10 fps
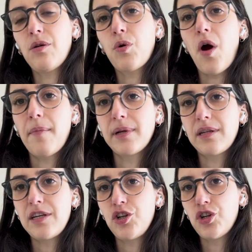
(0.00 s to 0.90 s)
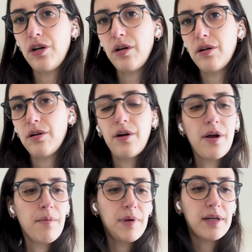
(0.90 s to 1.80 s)
cropped t-shirt,
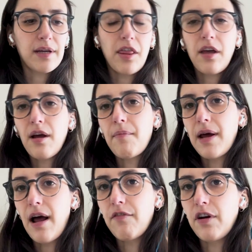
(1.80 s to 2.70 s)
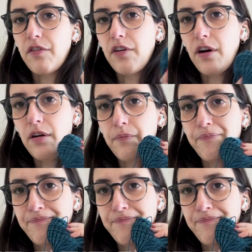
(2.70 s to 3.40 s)
because I think I might have enough yarn,